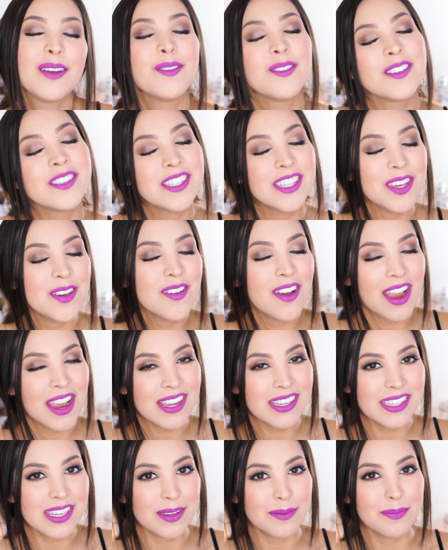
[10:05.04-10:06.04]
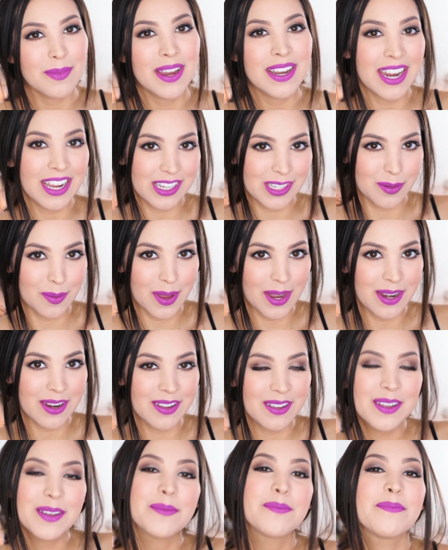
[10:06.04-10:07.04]
I will see you guys in my next one.
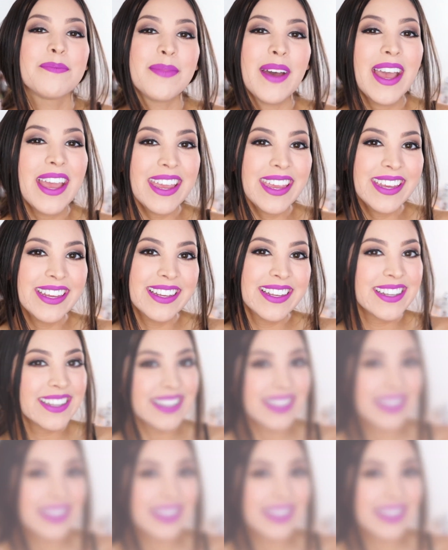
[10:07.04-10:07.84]
Bye!